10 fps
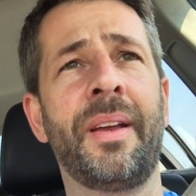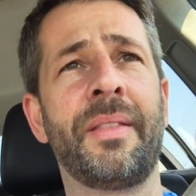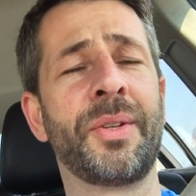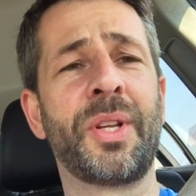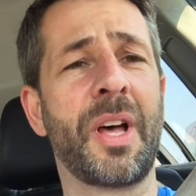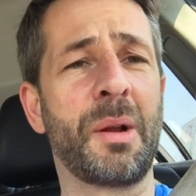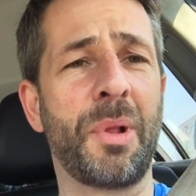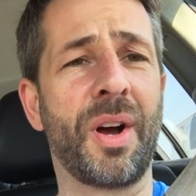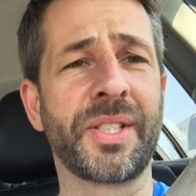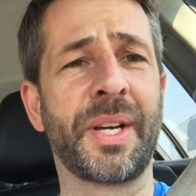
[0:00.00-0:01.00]
There's a lot of
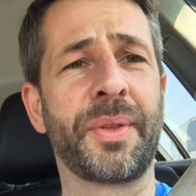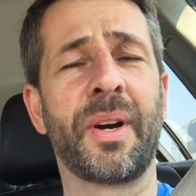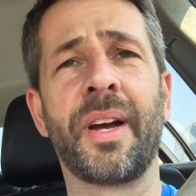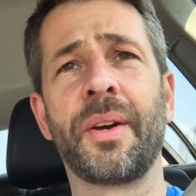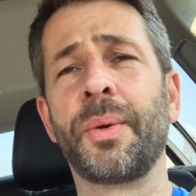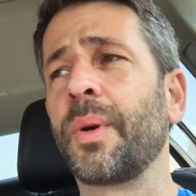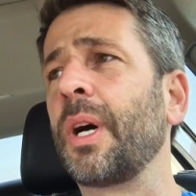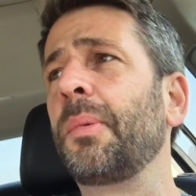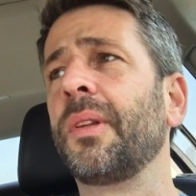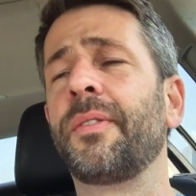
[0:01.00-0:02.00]
blogs out there. I go to a
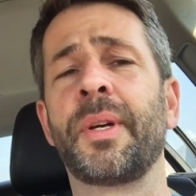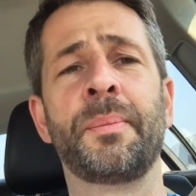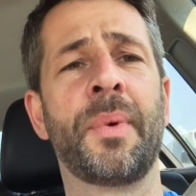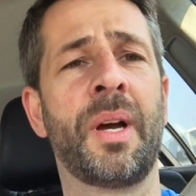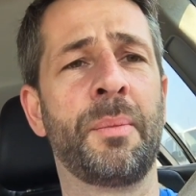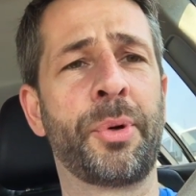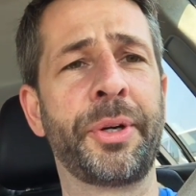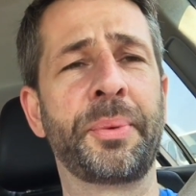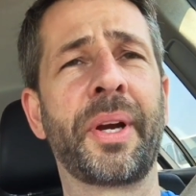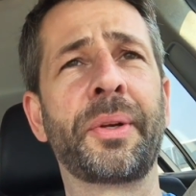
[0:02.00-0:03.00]
couple of them
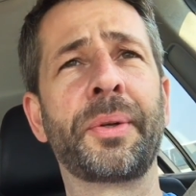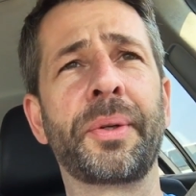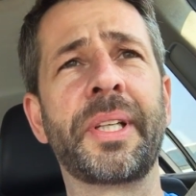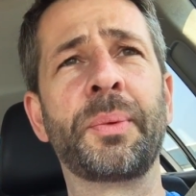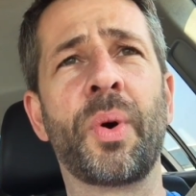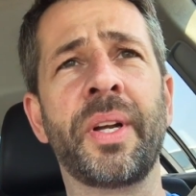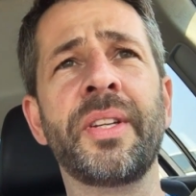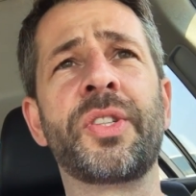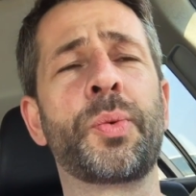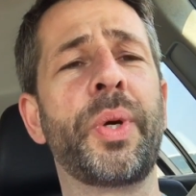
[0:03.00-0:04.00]
pretty regularly. One
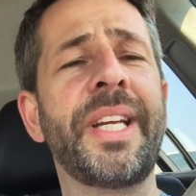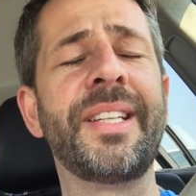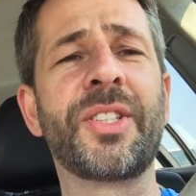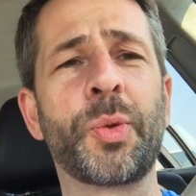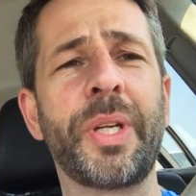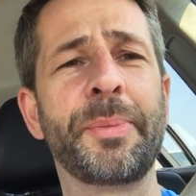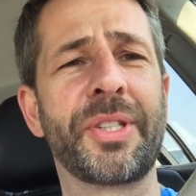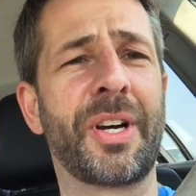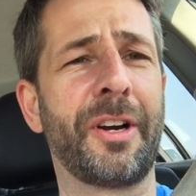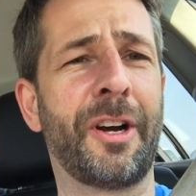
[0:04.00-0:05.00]
is
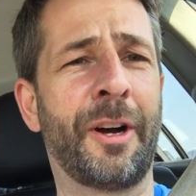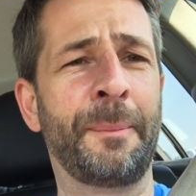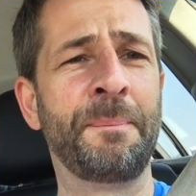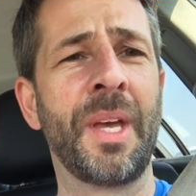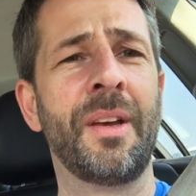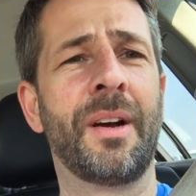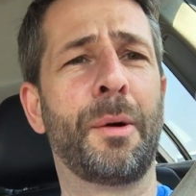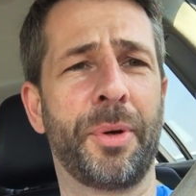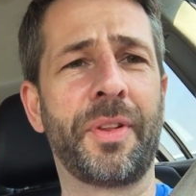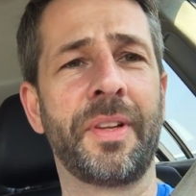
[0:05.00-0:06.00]
sweetiesweeps.com.
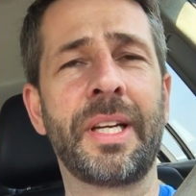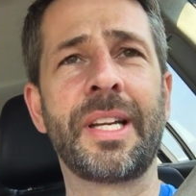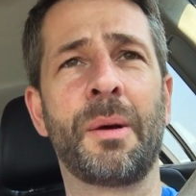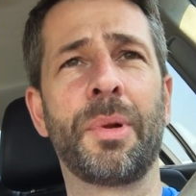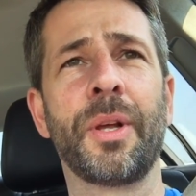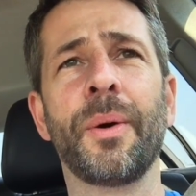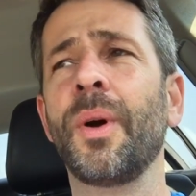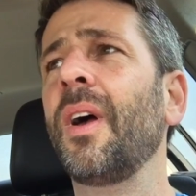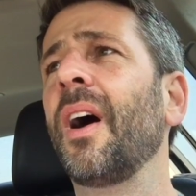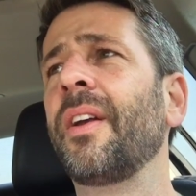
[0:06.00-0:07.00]
I'll put the link down below.
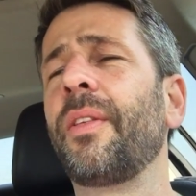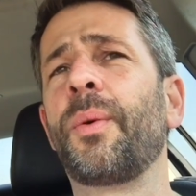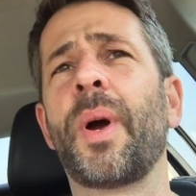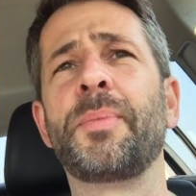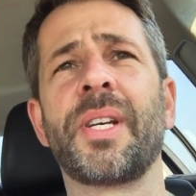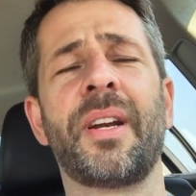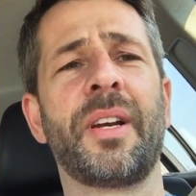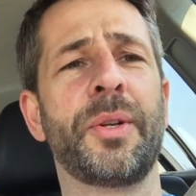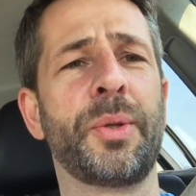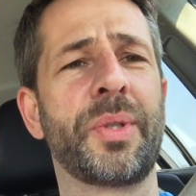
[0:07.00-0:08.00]
Another website
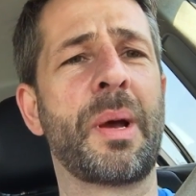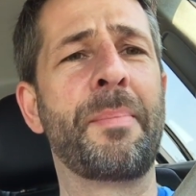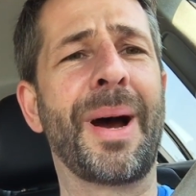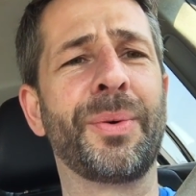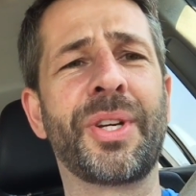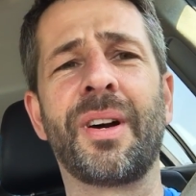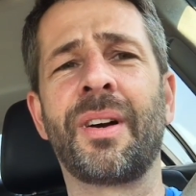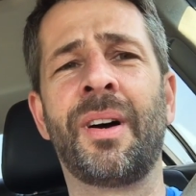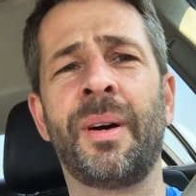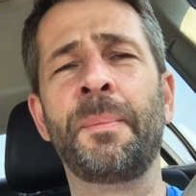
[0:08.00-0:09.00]
I go to is
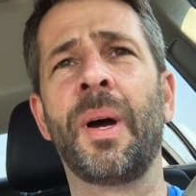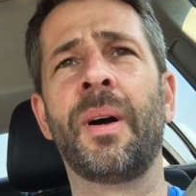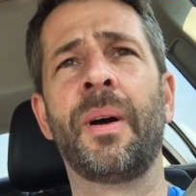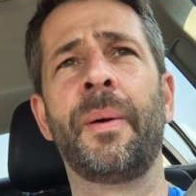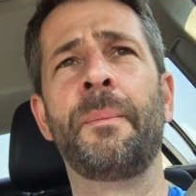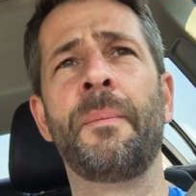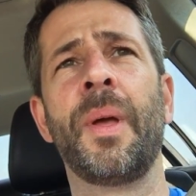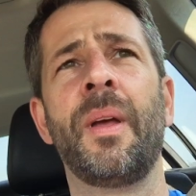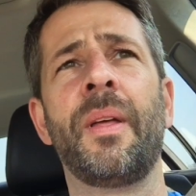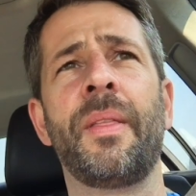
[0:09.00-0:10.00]
about.com.
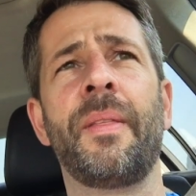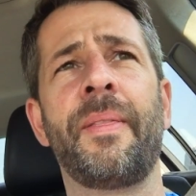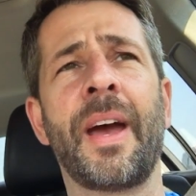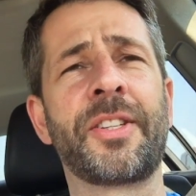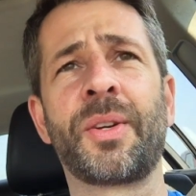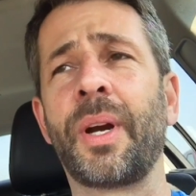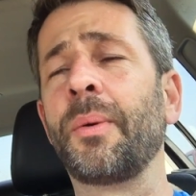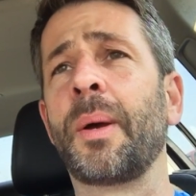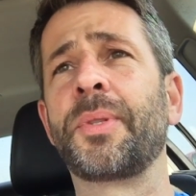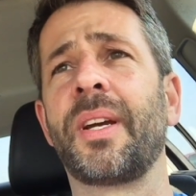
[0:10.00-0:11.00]
That's a
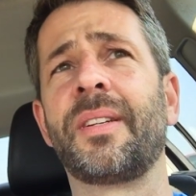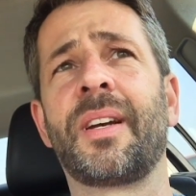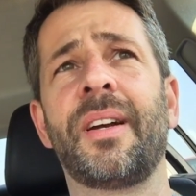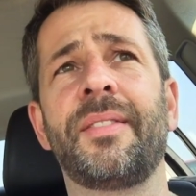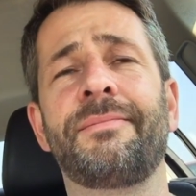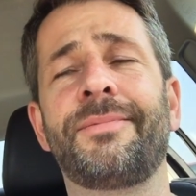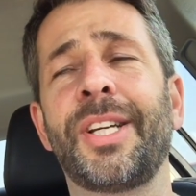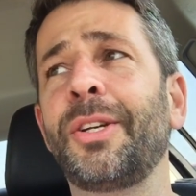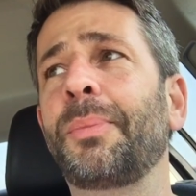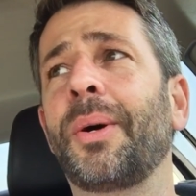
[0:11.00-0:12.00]
great website to kind of
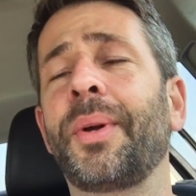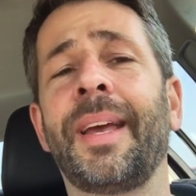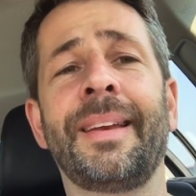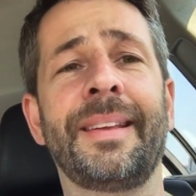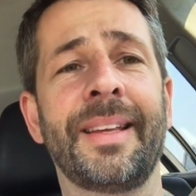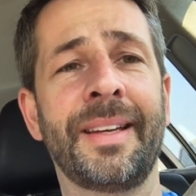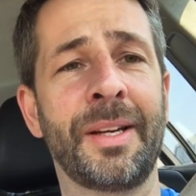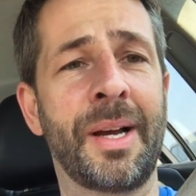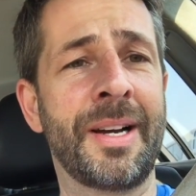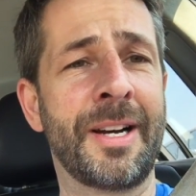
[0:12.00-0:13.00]
tell you about
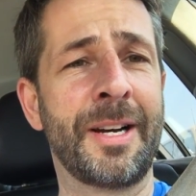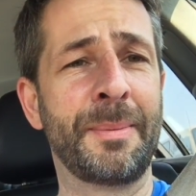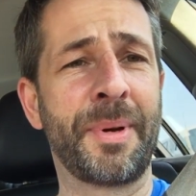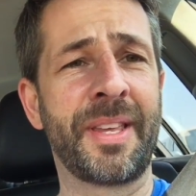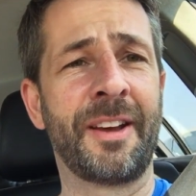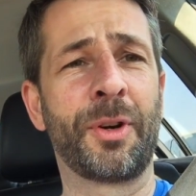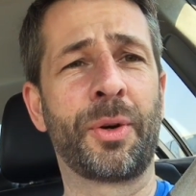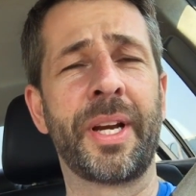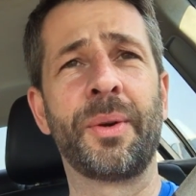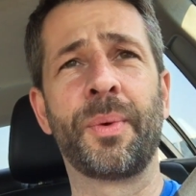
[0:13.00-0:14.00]
anything, but they have a
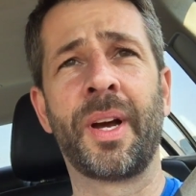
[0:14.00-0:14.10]
great